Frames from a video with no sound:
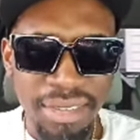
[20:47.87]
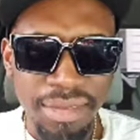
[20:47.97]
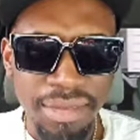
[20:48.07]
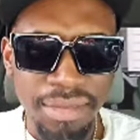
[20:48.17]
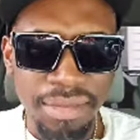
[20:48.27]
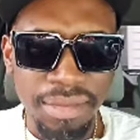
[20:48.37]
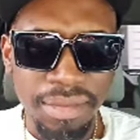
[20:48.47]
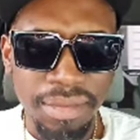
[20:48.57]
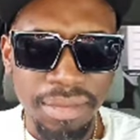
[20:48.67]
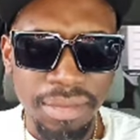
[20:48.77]

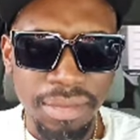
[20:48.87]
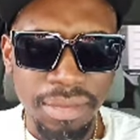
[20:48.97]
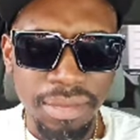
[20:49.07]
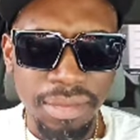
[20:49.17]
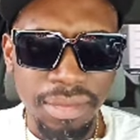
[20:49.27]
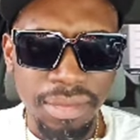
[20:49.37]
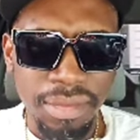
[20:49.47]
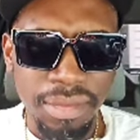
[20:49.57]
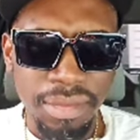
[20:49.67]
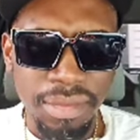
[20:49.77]

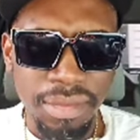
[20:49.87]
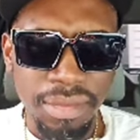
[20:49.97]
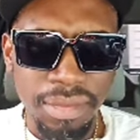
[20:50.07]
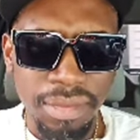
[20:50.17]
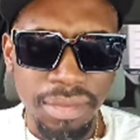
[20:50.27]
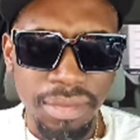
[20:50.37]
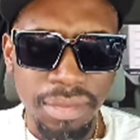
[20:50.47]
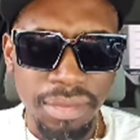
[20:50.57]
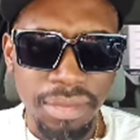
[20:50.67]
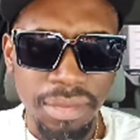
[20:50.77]

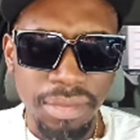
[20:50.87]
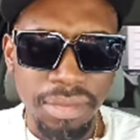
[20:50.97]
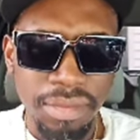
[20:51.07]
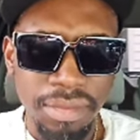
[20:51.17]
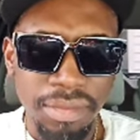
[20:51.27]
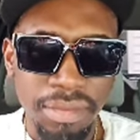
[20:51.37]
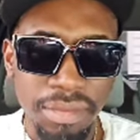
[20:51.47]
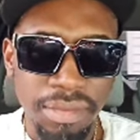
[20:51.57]
Nobody speaks.